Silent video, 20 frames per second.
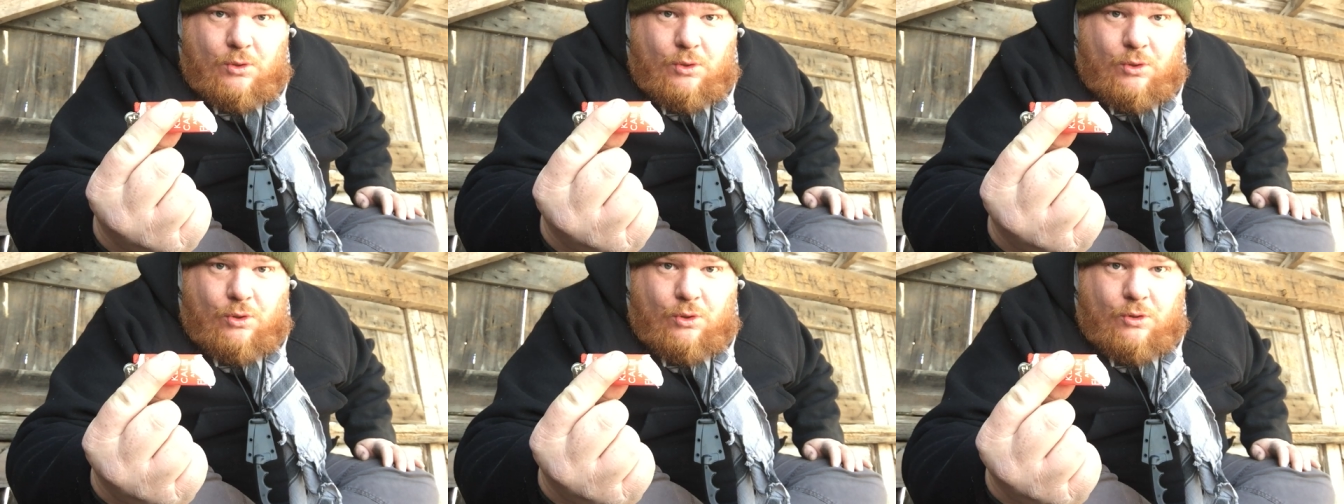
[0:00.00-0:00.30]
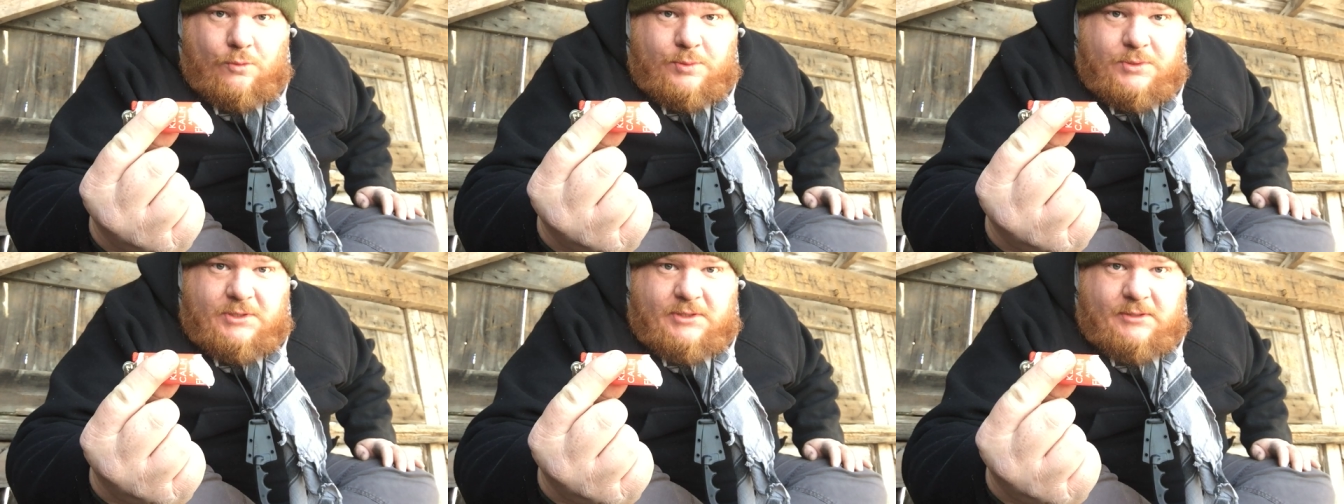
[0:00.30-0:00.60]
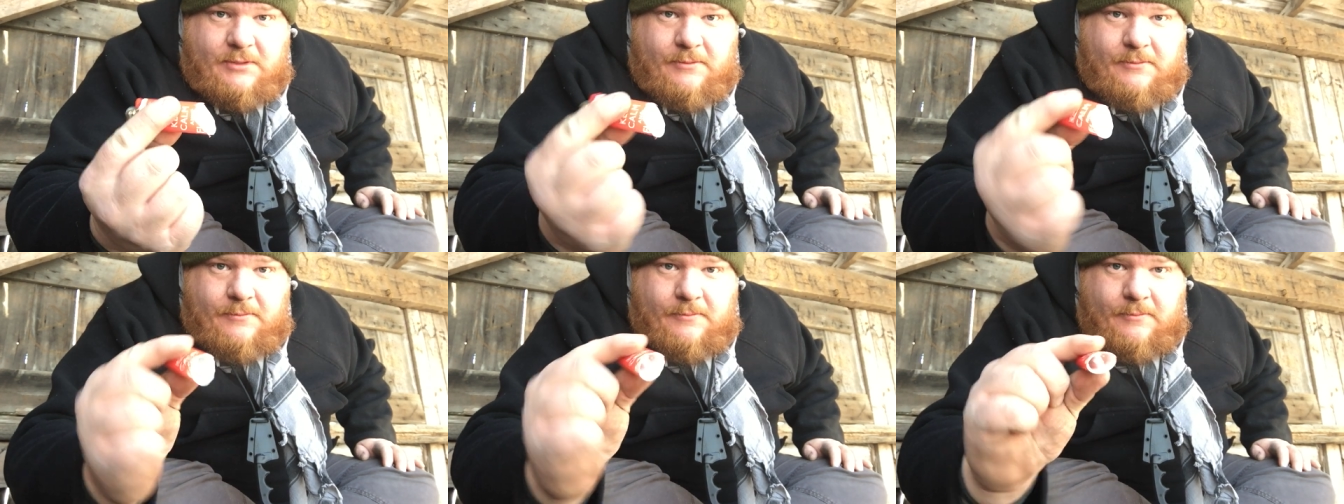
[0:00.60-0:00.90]

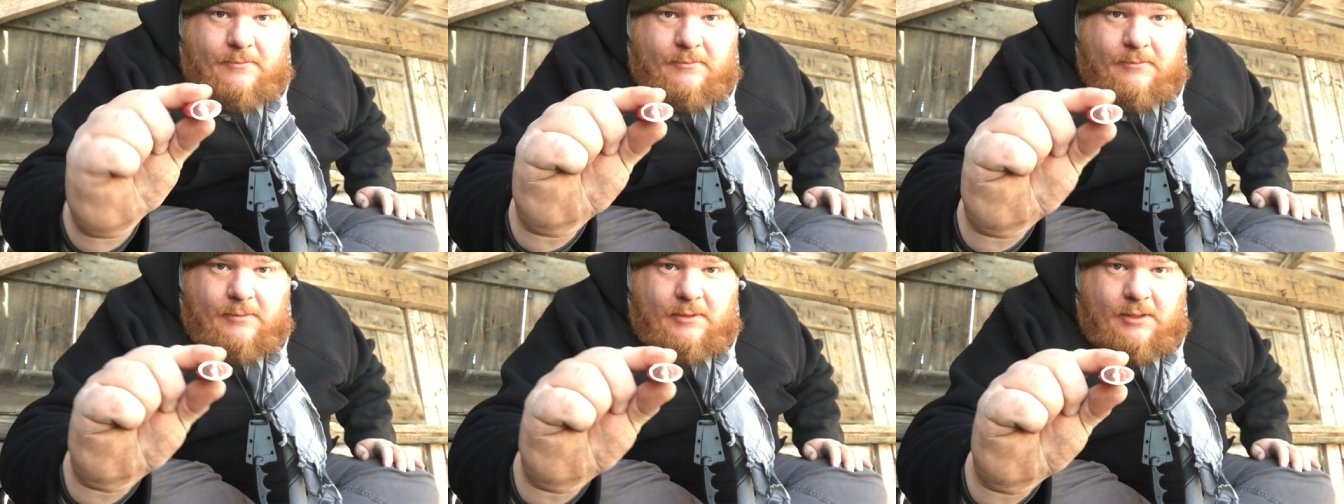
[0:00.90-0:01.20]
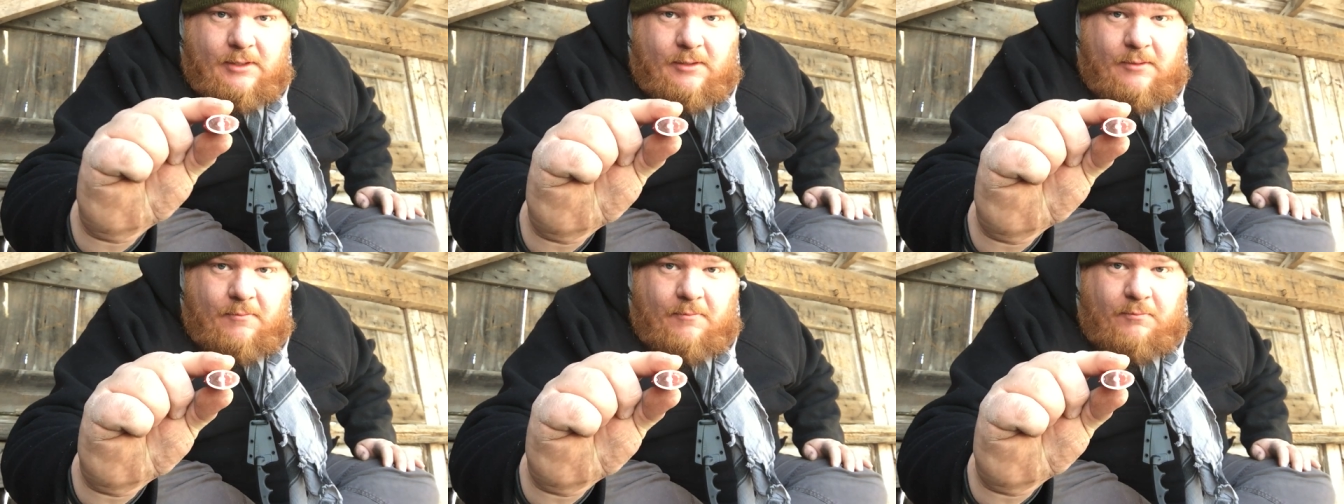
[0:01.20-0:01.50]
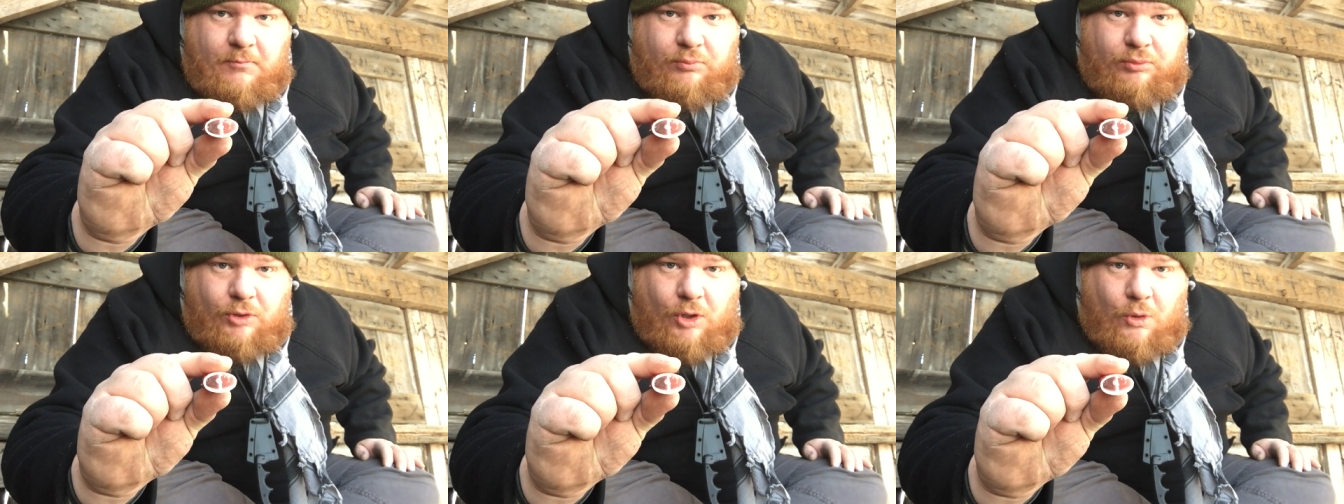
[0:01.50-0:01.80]
Oops,
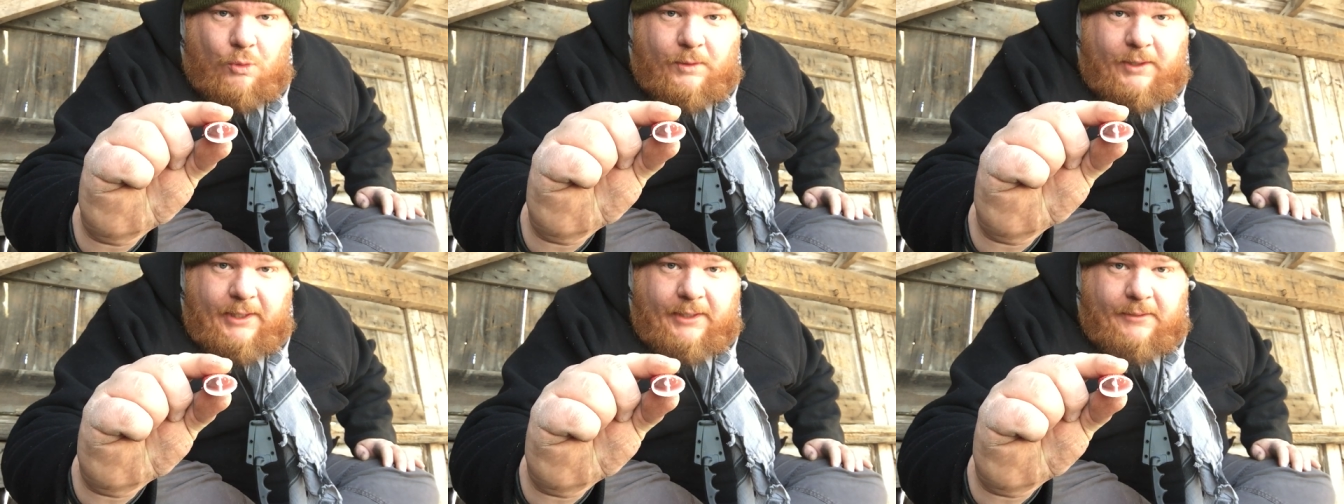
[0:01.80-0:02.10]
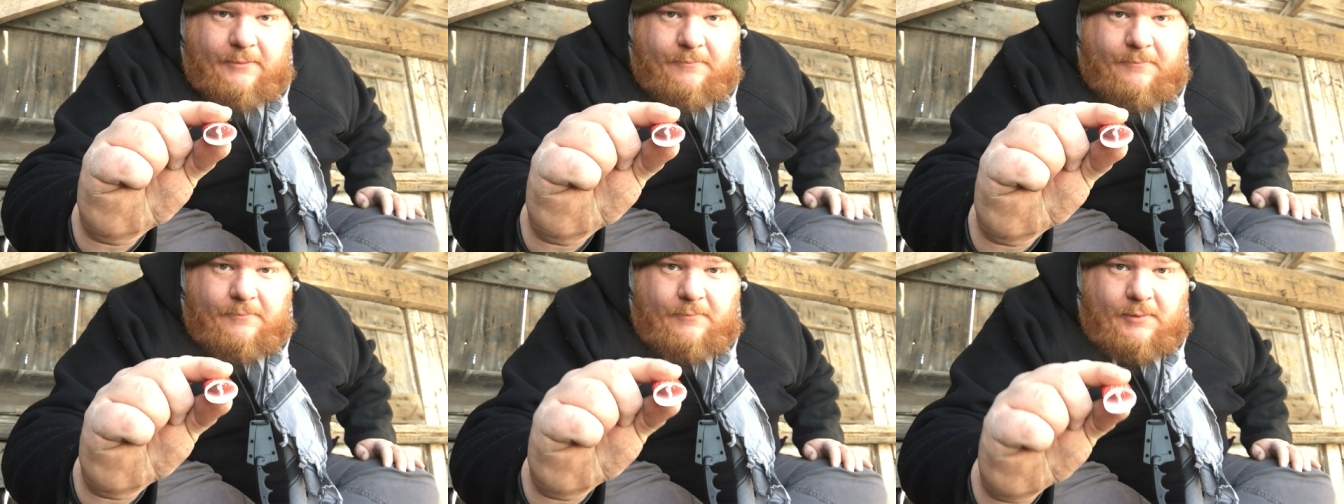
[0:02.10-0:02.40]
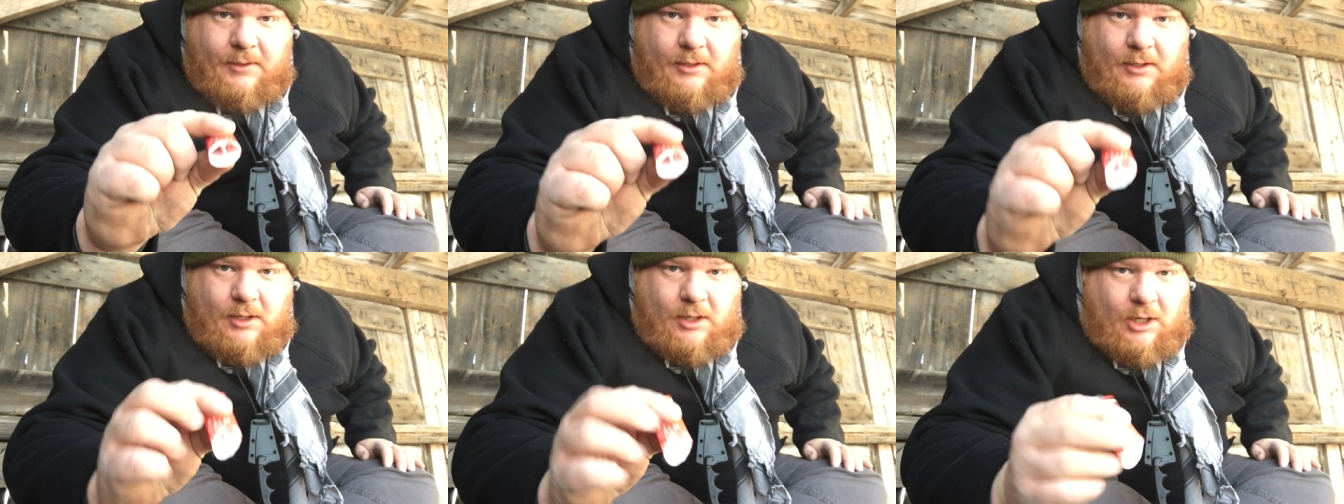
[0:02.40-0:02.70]
broken.
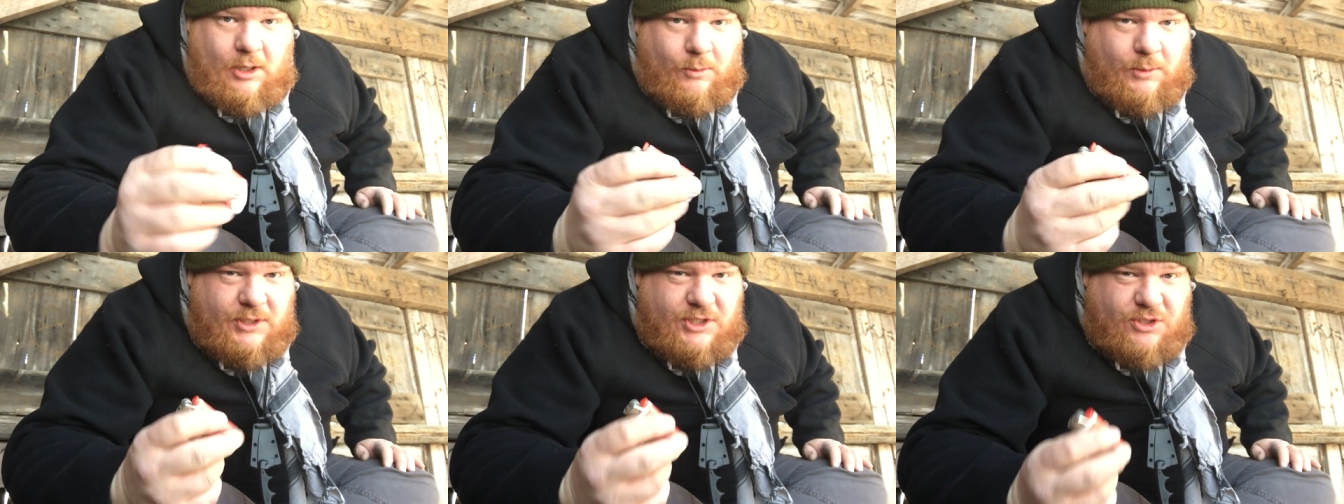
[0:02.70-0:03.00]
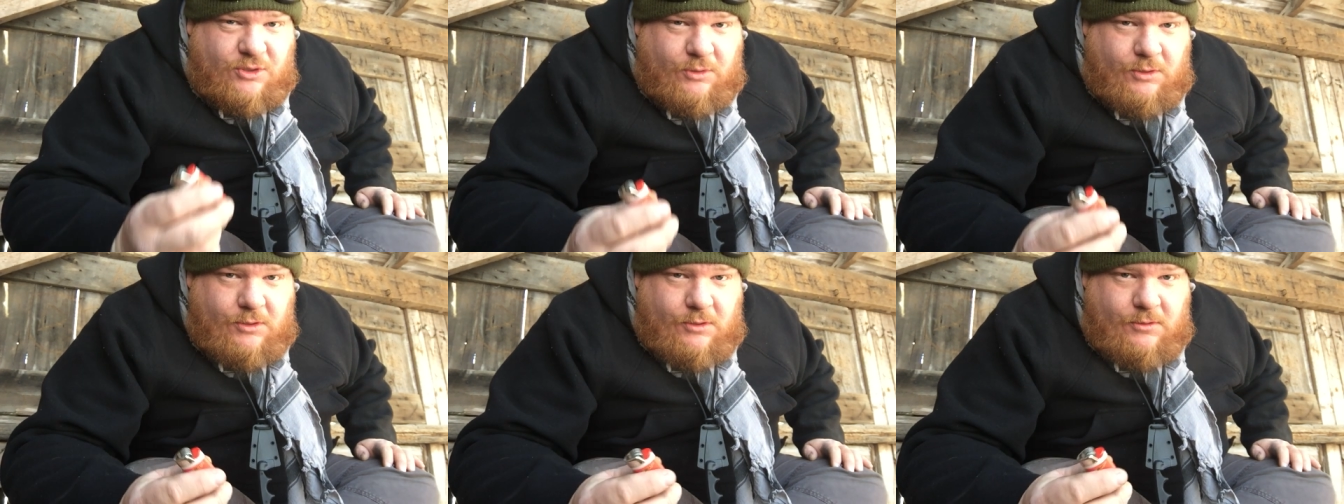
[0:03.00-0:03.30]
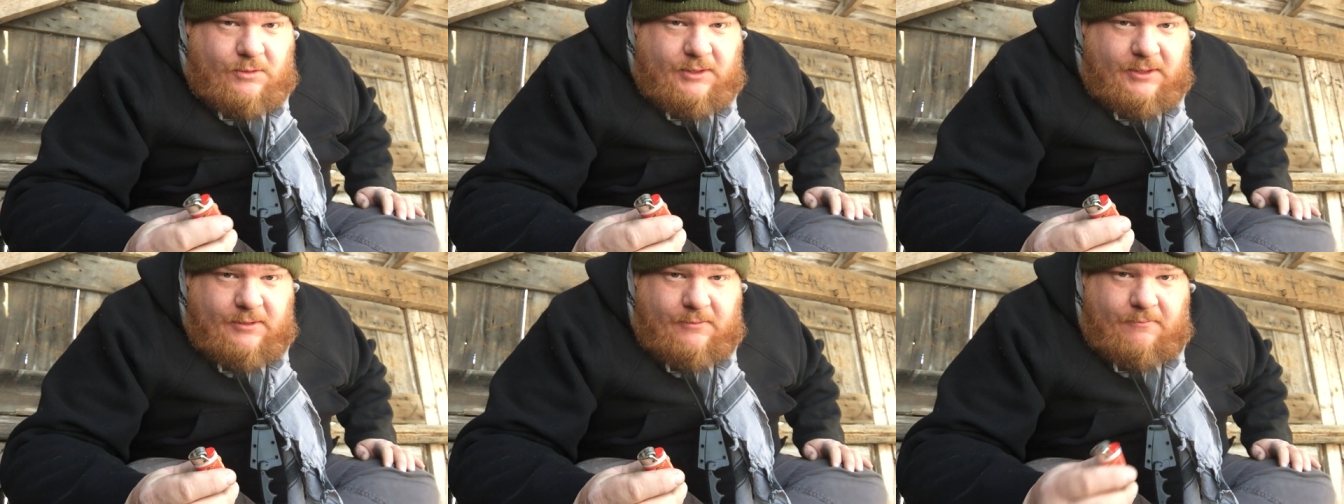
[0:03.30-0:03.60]
Are we
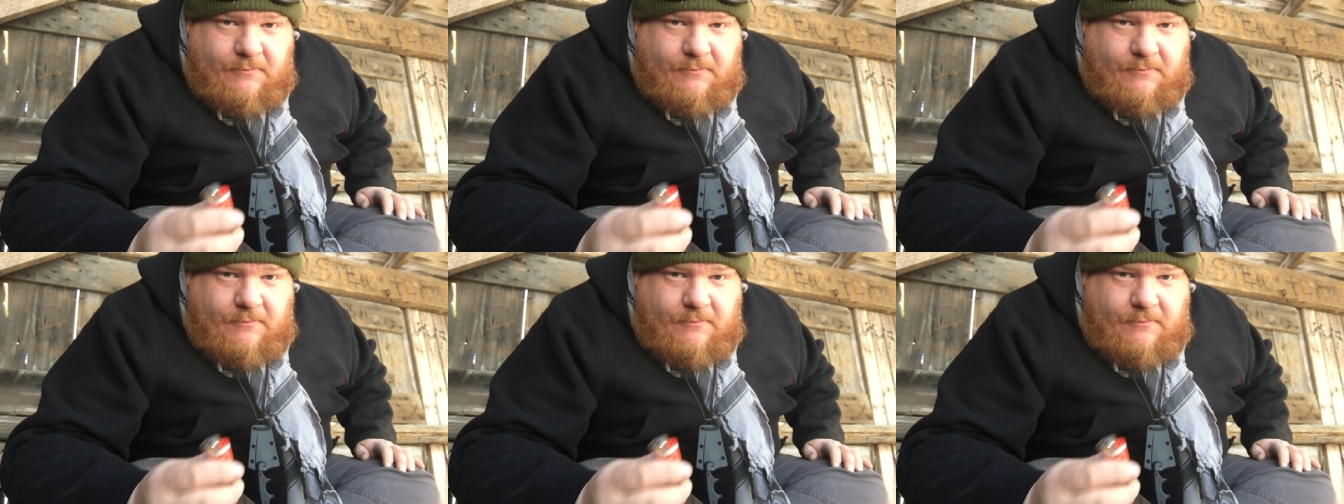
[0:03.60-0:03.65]
screwed?